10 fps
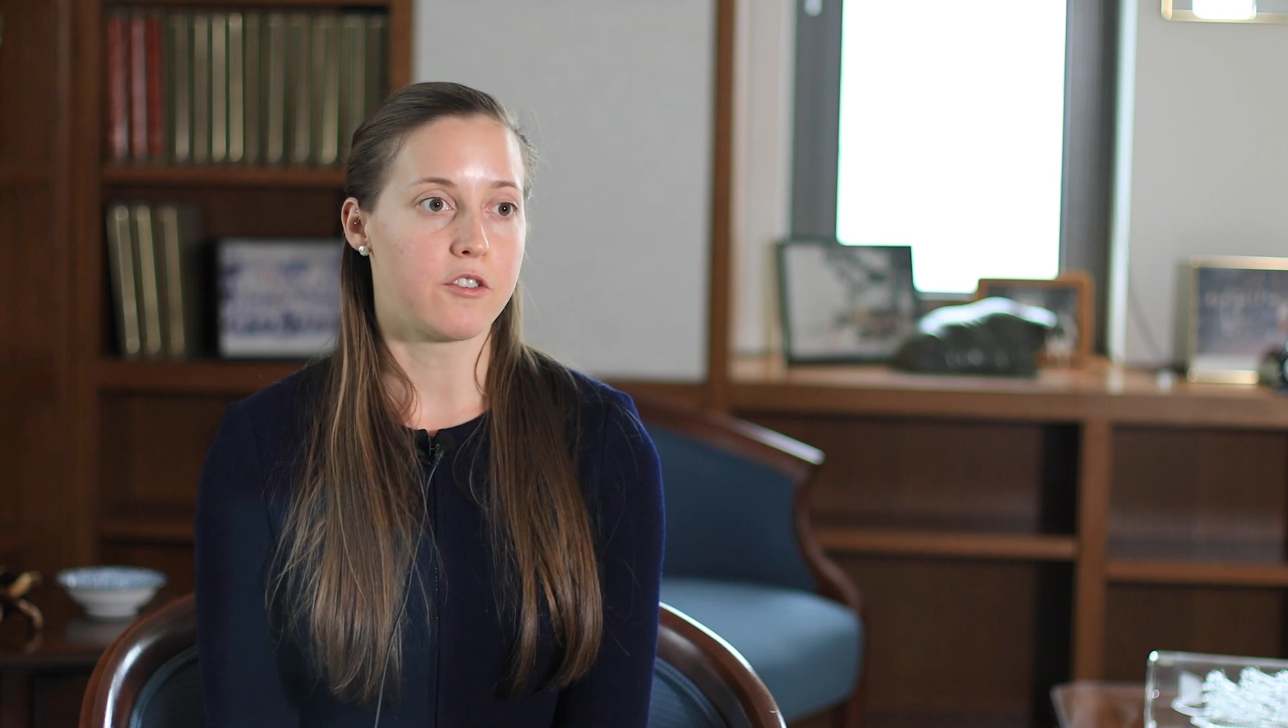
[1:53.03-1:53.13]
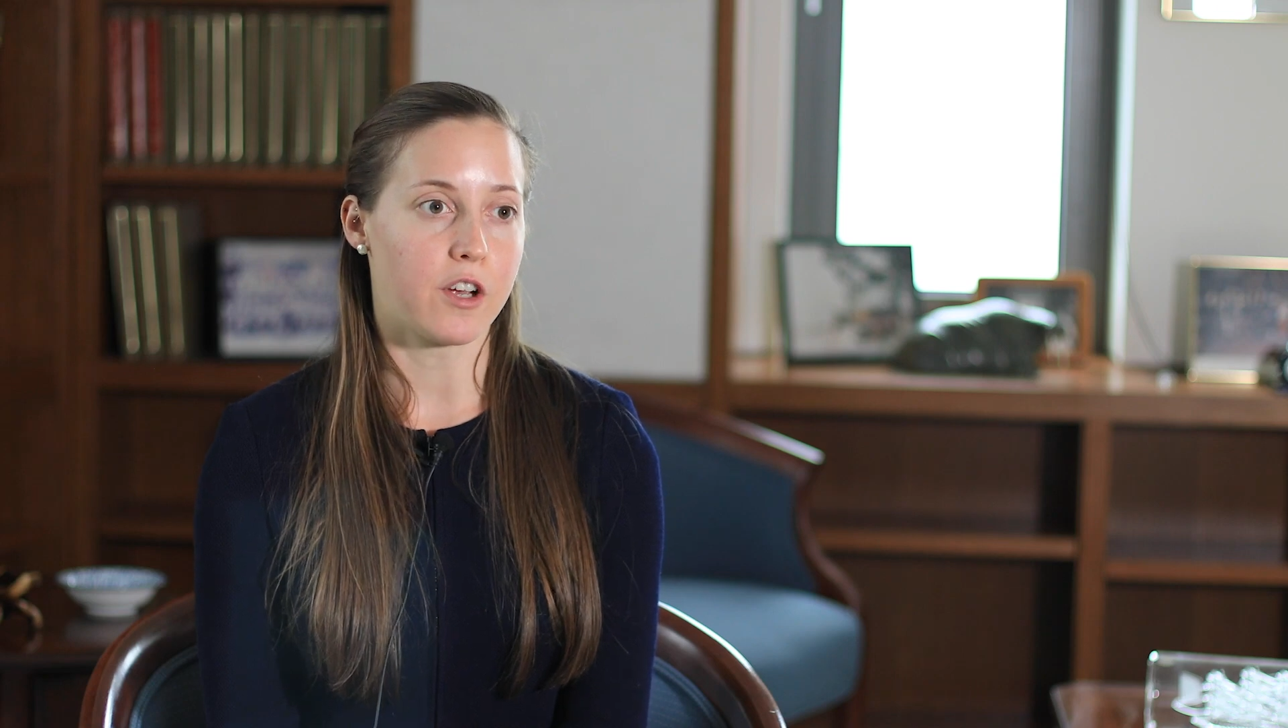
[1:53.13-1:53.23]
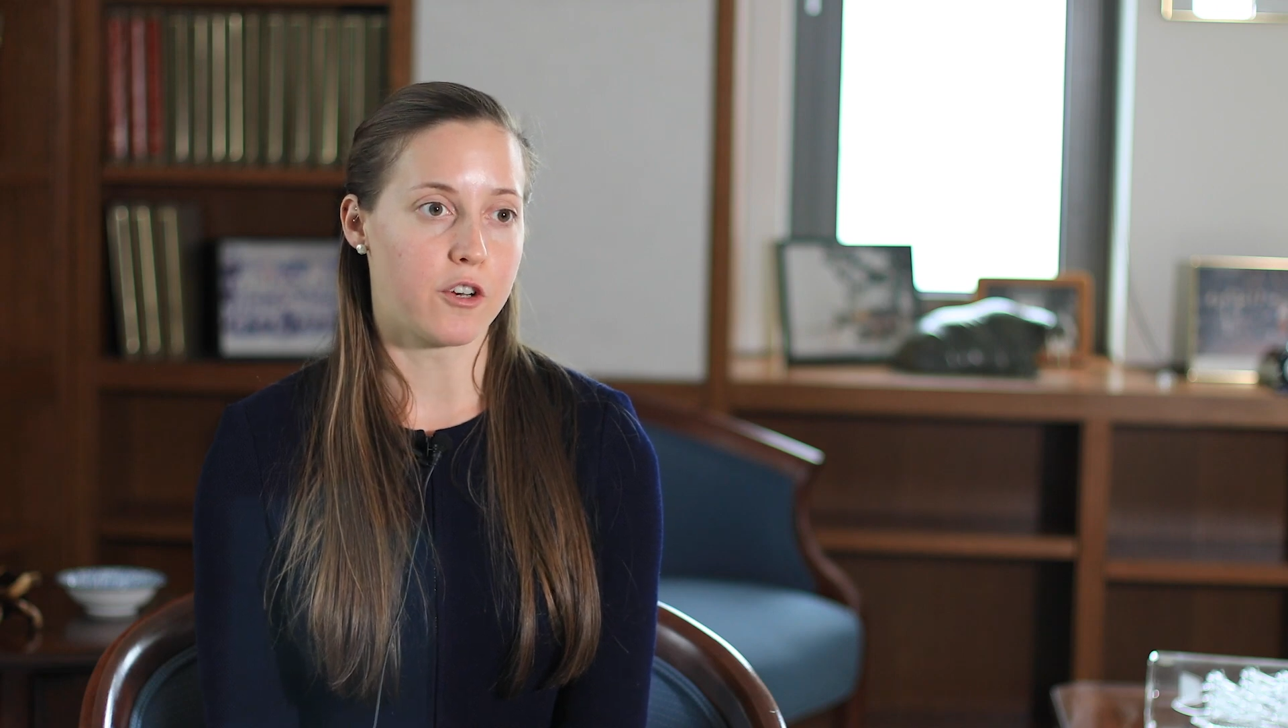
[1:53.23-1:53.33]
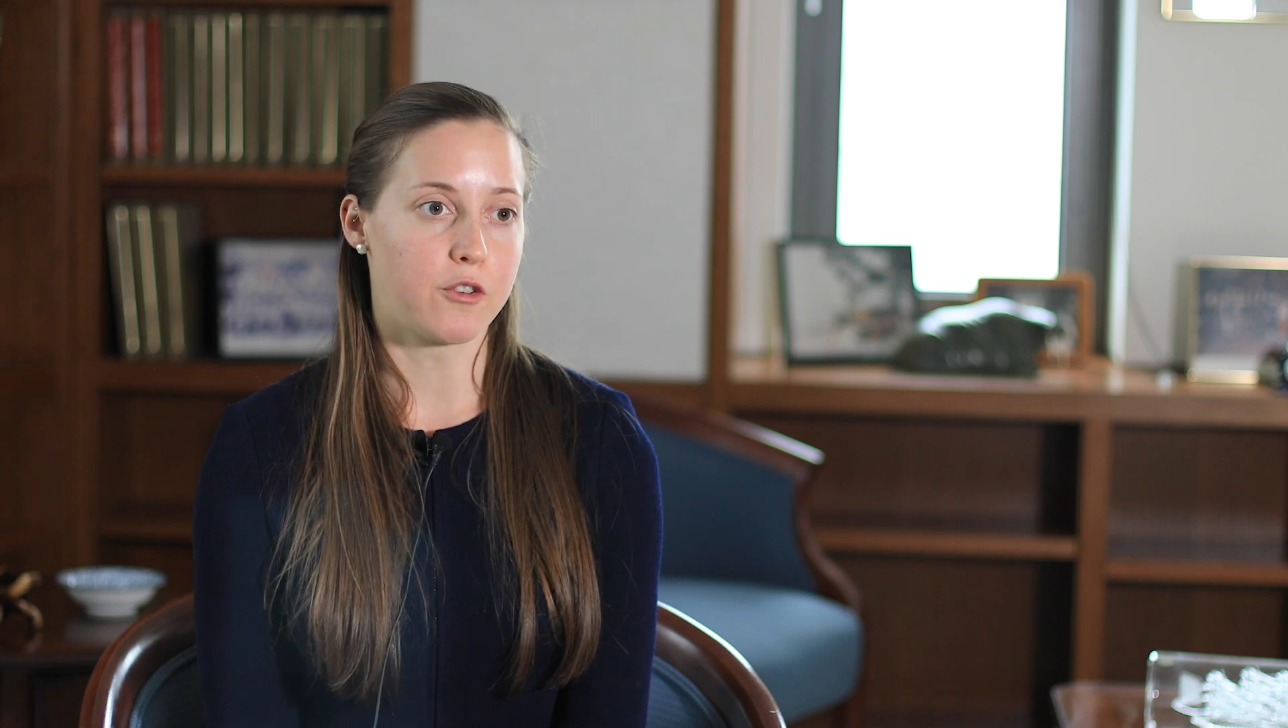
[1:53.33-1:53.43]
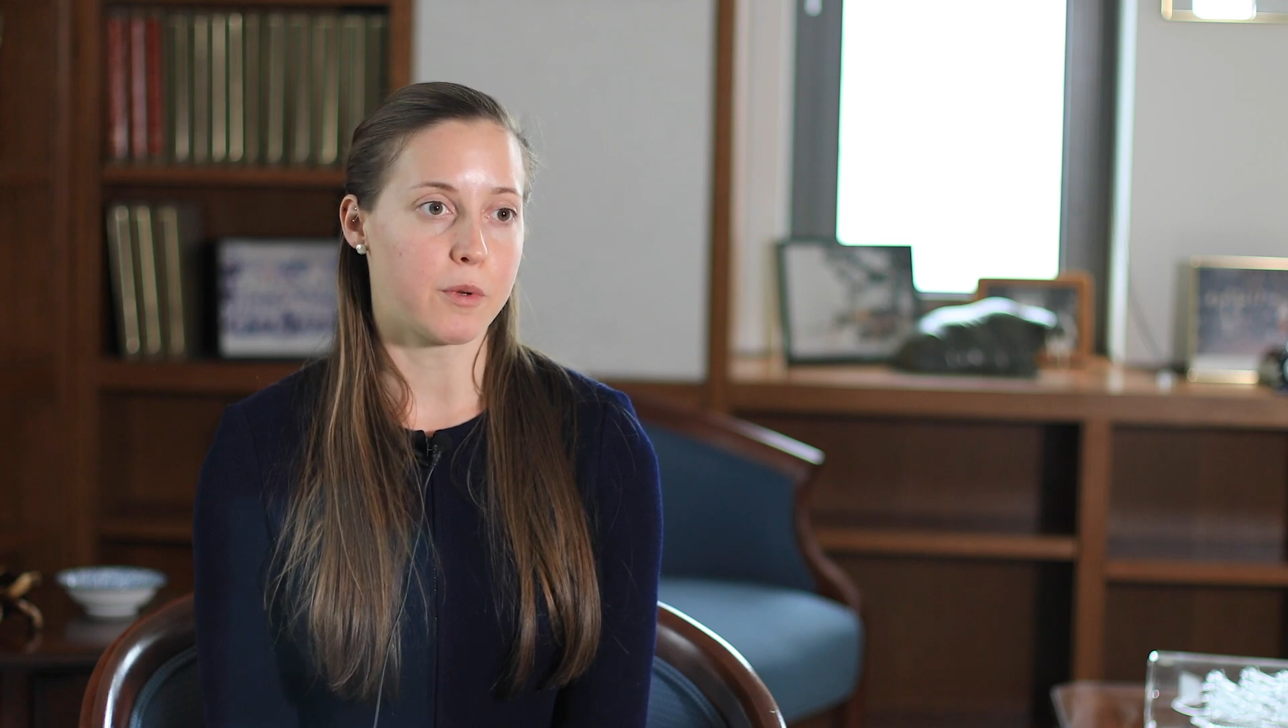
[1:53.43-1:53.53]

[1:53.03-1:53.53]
judge